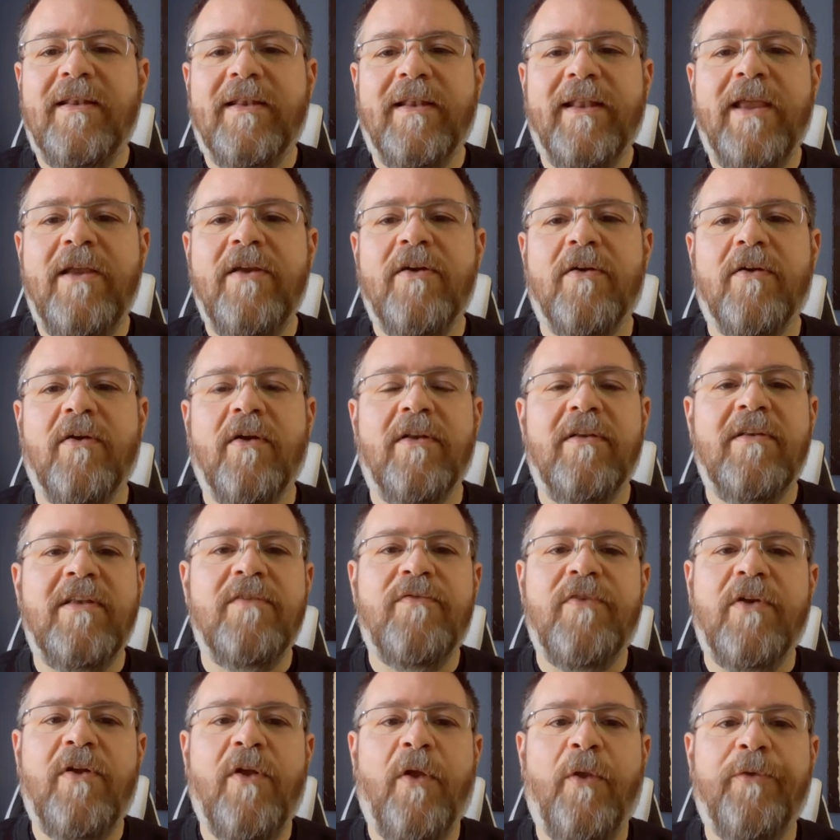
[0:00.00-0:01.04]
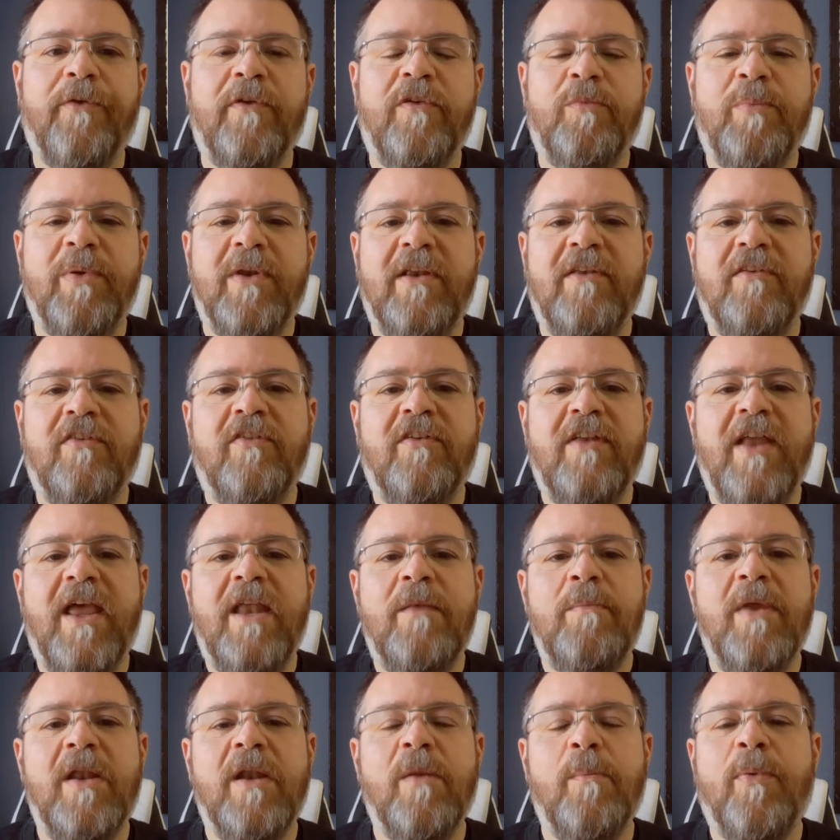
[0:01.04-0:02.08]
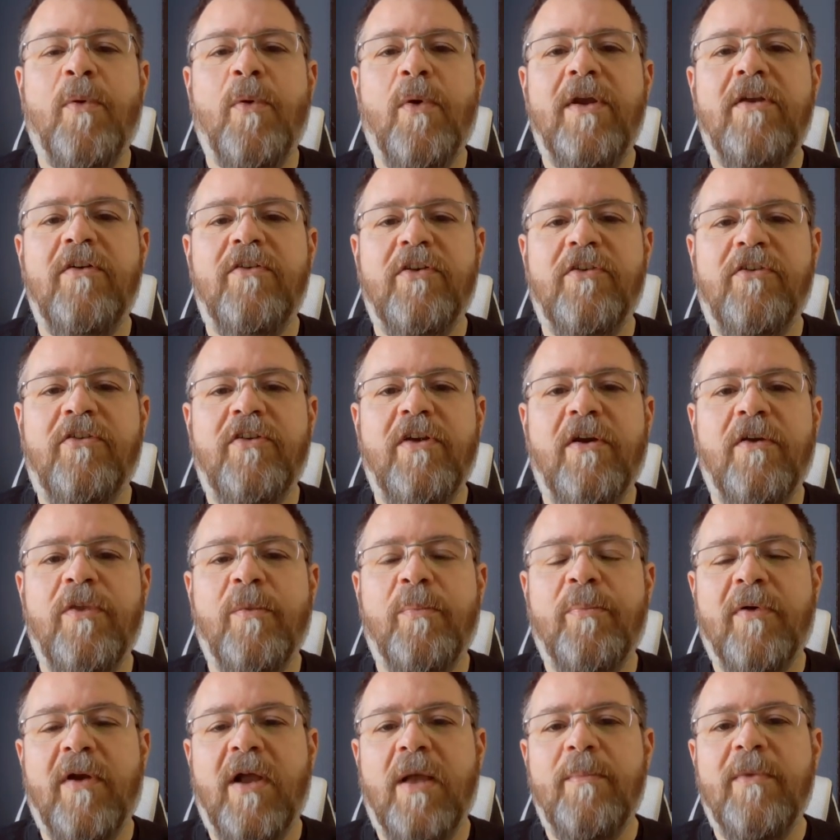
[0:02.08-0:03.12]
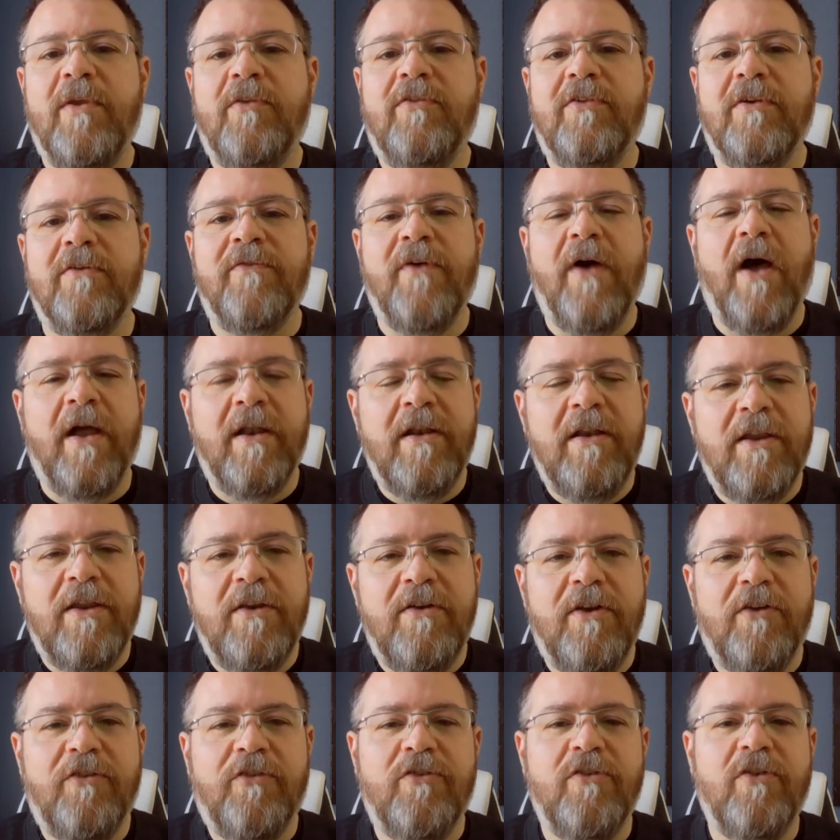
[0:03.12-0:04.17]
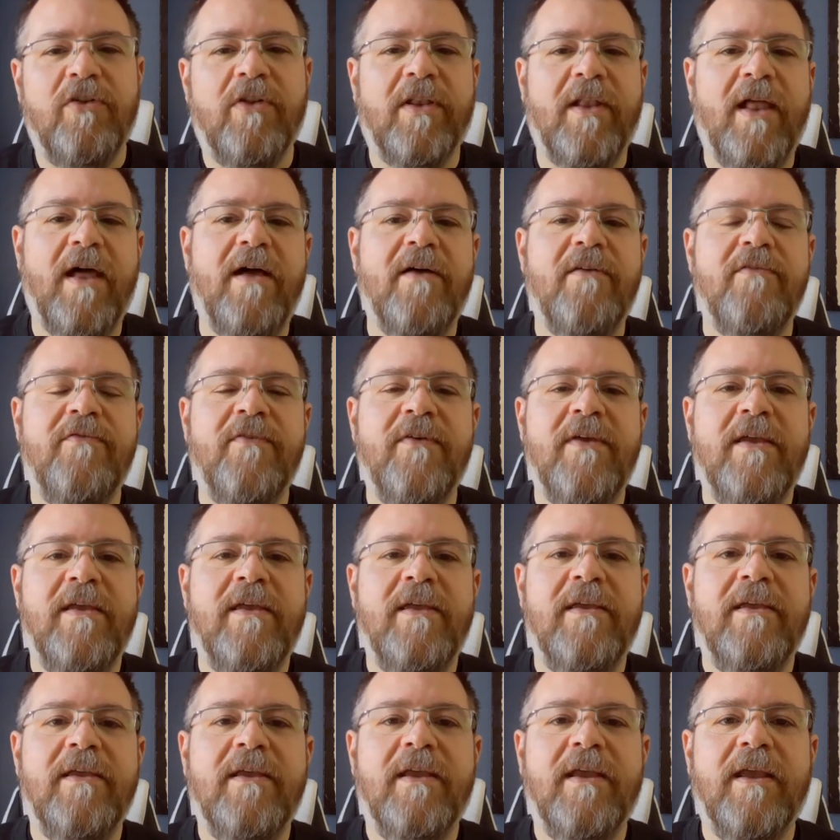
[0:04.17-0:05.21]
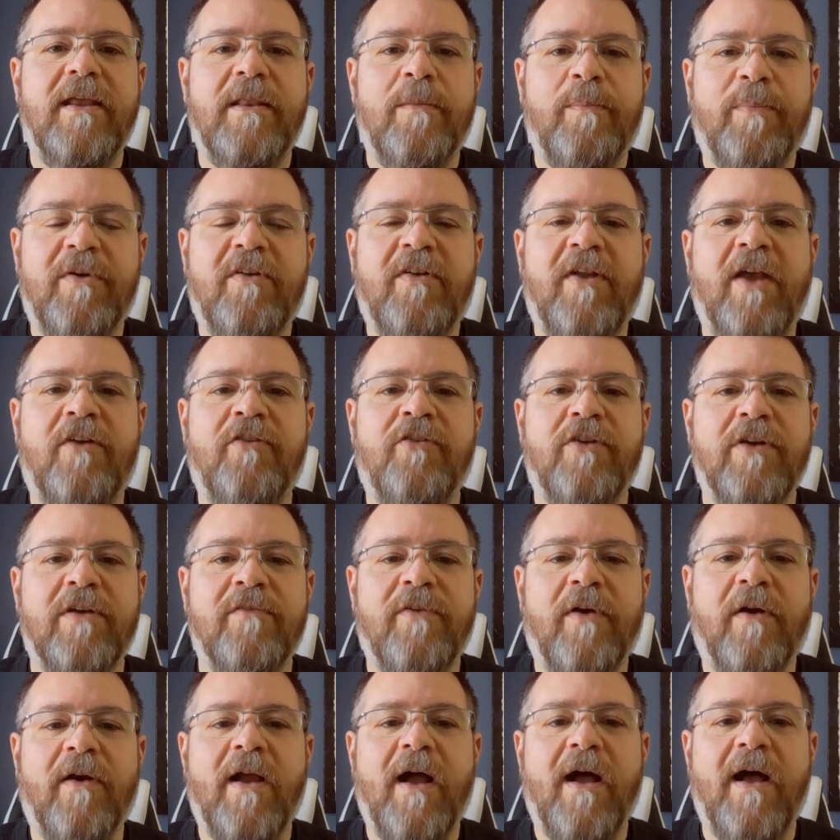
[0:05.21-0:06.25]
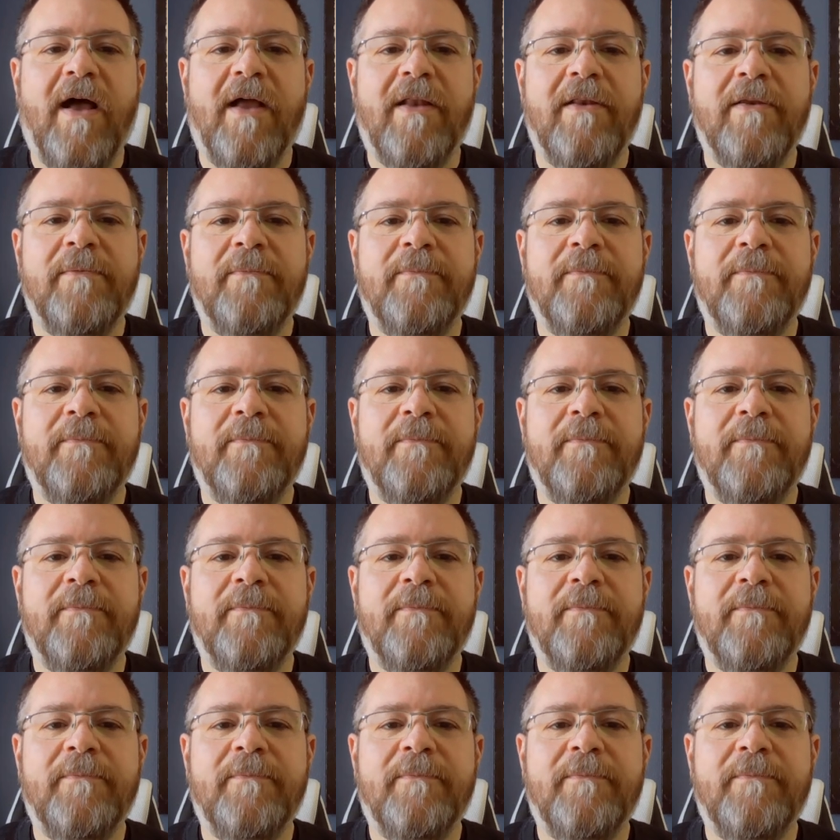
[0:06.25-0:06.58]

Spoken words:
linger on difficulties, but instead made a point to share the promise of unconditional love and the protection of our God.